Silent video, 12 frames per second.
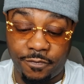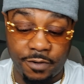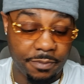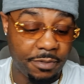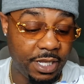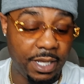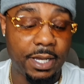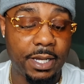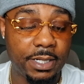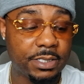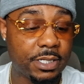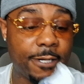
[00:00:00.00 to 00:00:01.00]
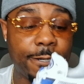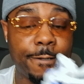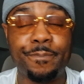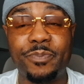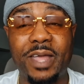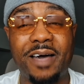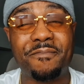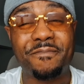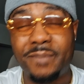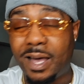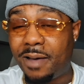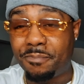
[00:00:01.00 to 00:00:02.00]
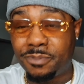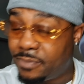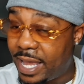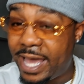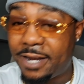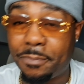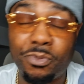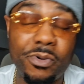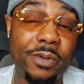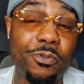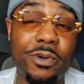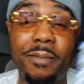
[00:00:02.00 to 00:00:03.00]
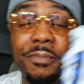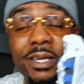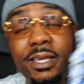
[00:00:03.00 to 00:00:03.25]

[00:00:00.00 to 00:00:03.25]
neons. I'm at a point where I'm